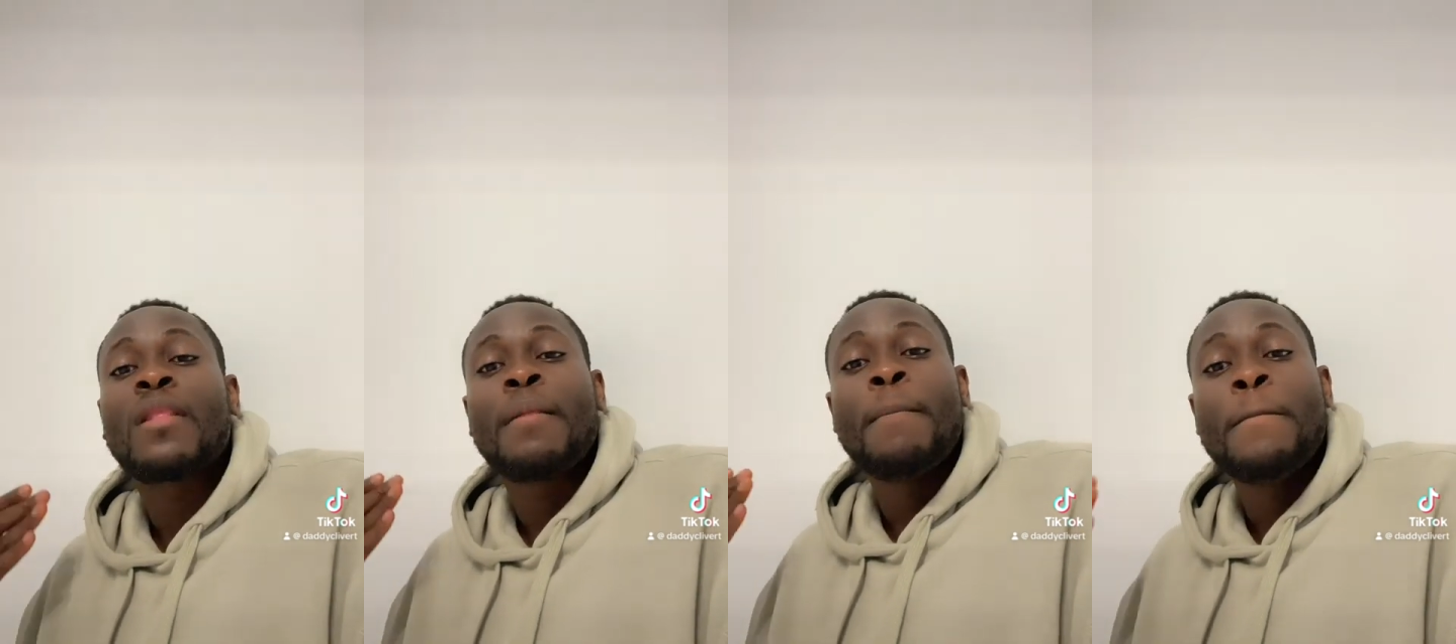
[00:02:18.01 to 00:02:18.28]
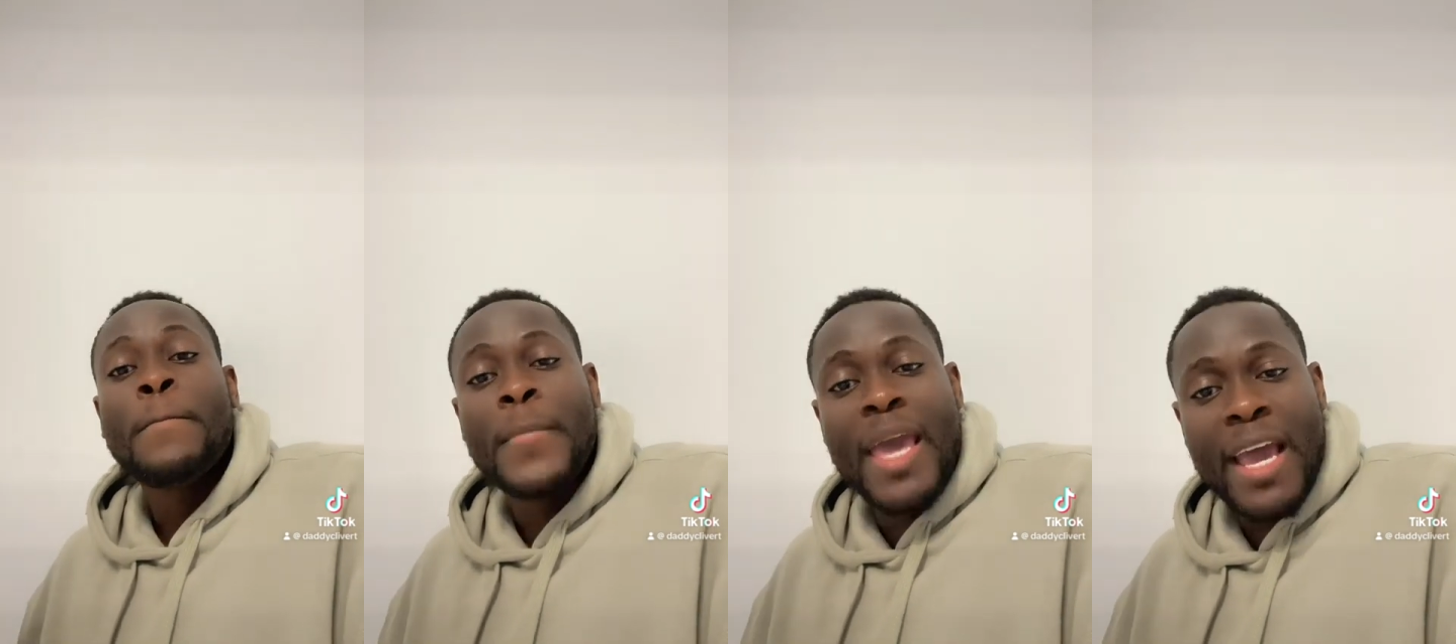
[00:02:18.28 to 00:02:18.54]

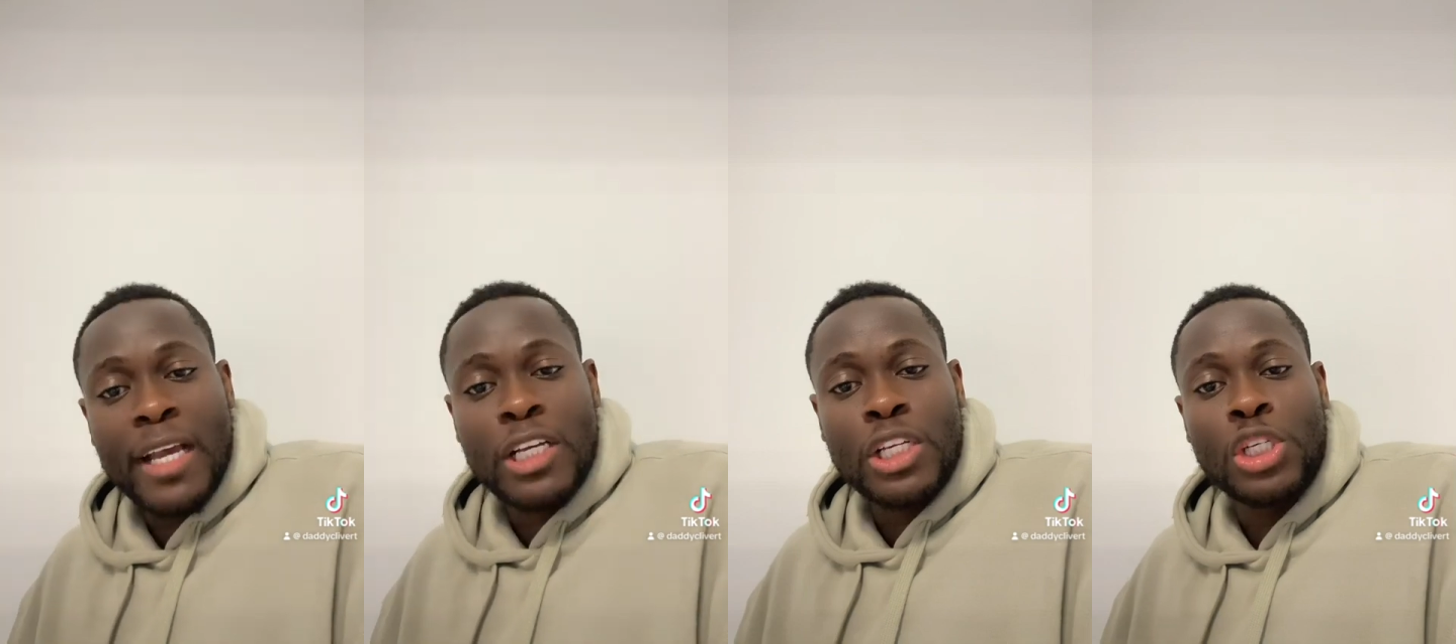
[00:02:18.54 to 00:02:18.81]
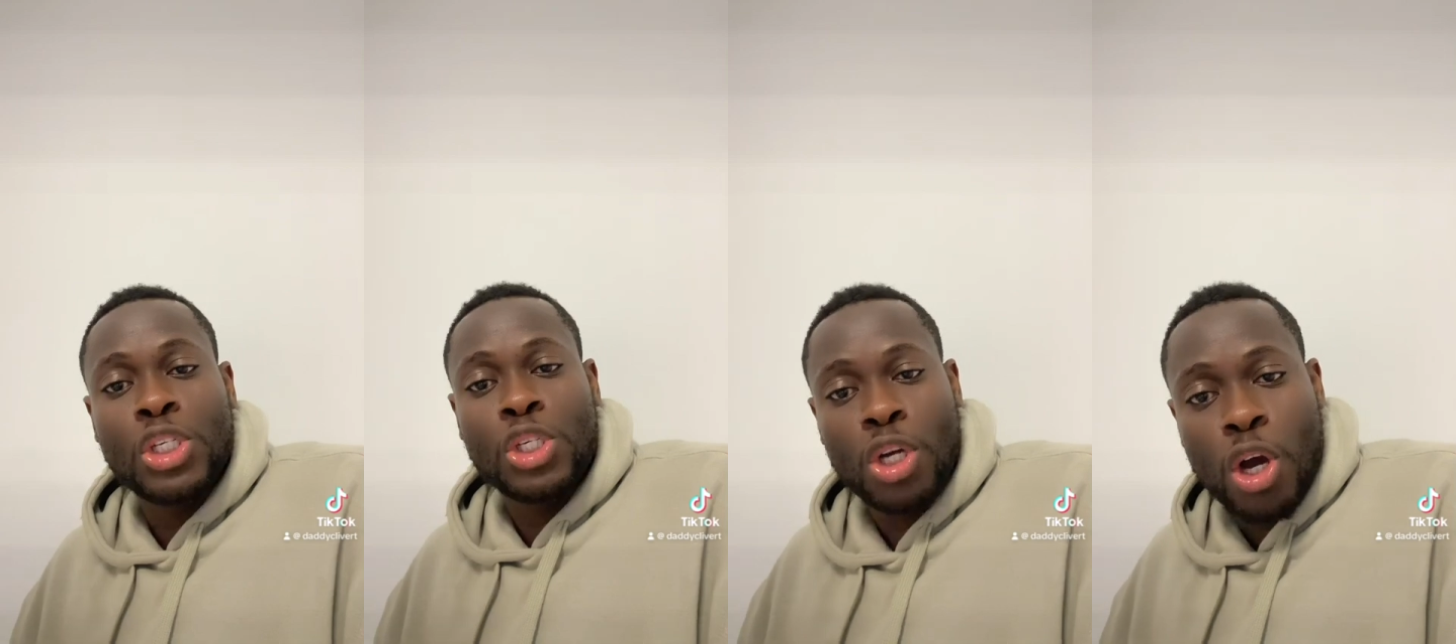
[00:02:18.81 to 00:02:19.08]
make
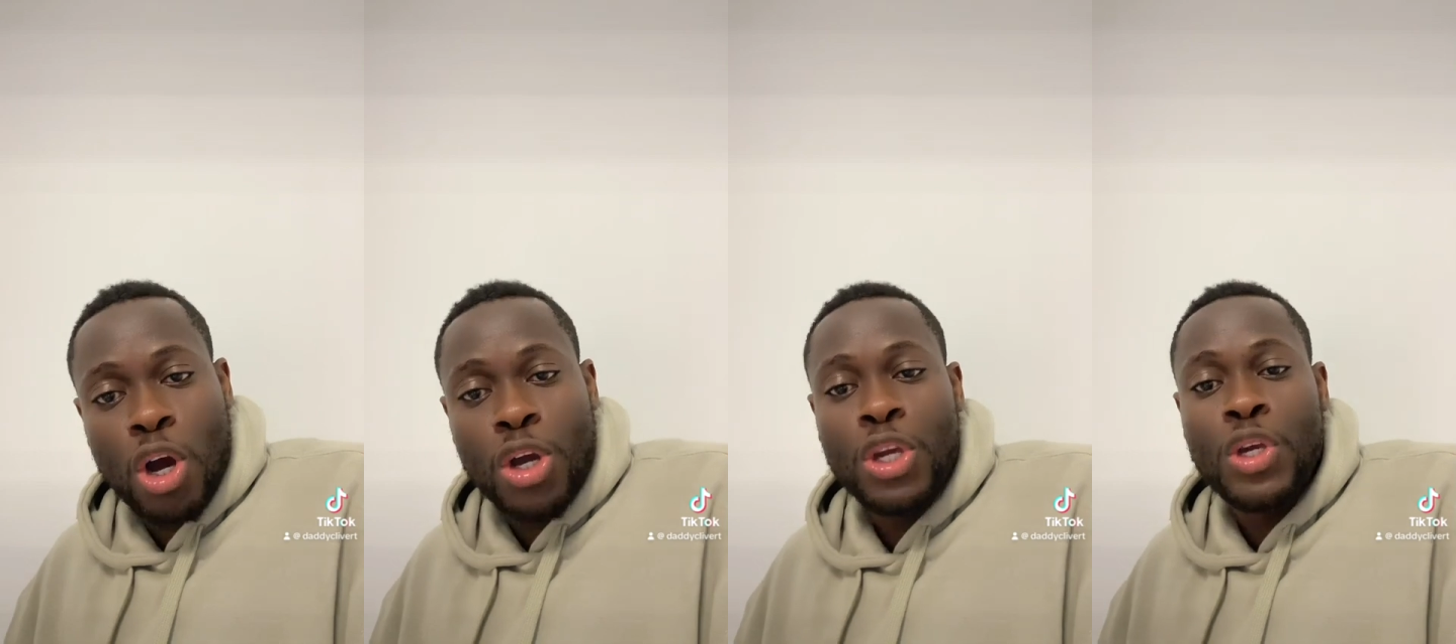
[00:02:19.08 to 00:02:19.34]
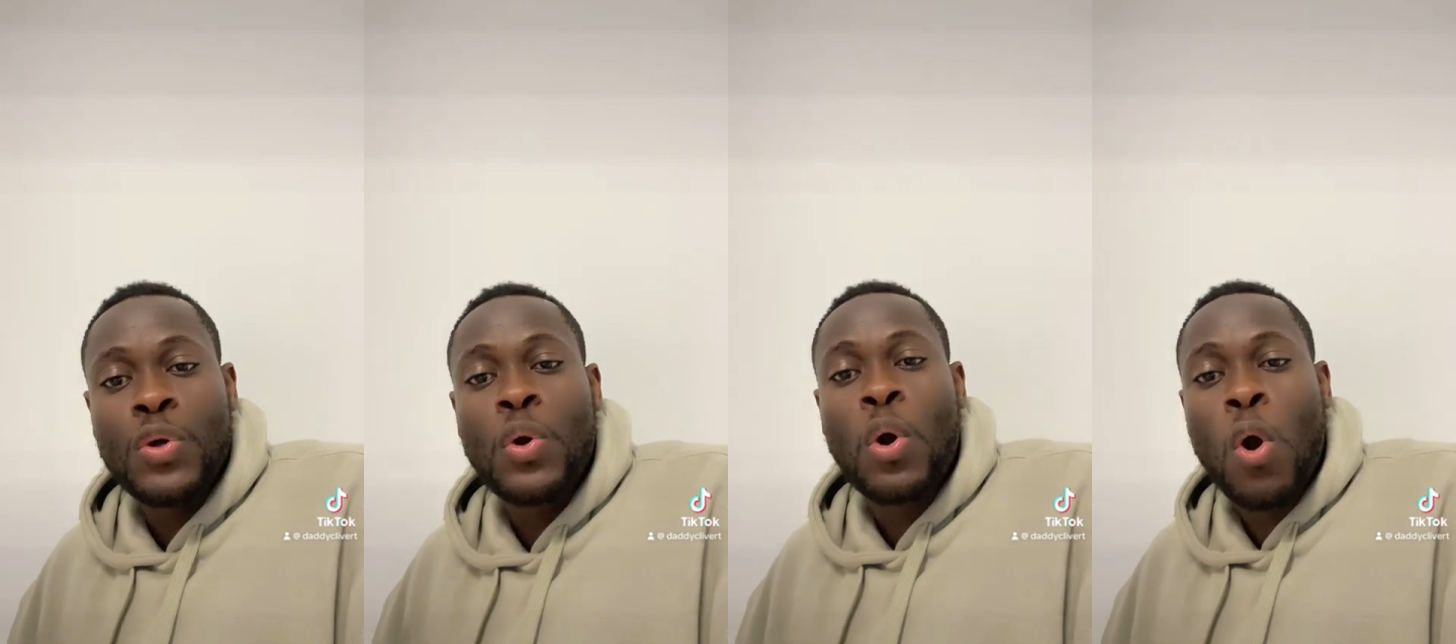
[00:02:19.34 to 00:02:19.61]
sure you